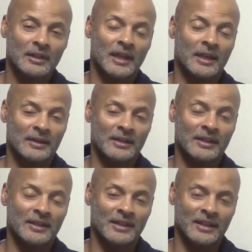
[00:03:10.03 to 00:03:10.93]
And
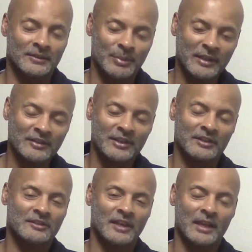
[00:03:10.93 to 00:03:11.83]
it's basically a
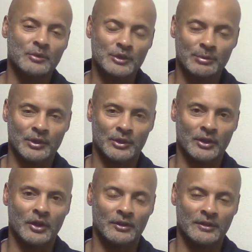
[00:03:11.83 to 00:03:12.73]
sandwich
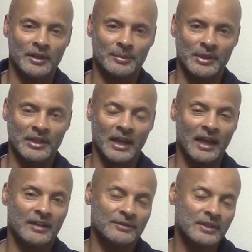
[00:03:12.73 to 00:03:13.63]
protocol therapy that
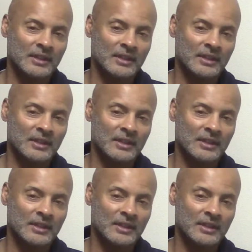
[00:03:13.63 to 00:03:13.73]
I've